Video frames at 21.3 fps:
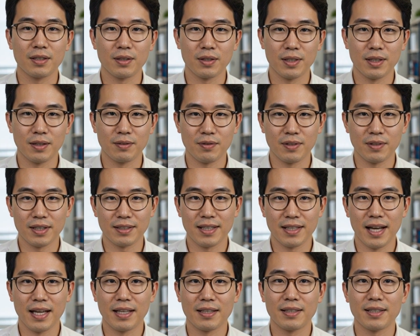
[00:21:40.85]
looking for
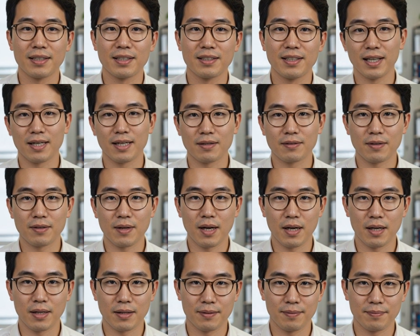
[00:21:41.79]
exactly this kind of
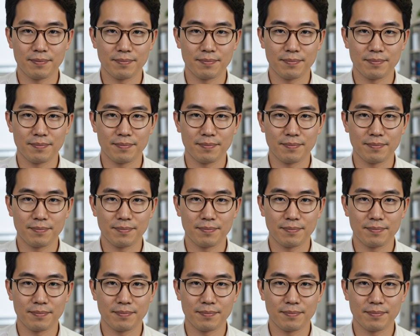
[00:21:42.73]
flaw.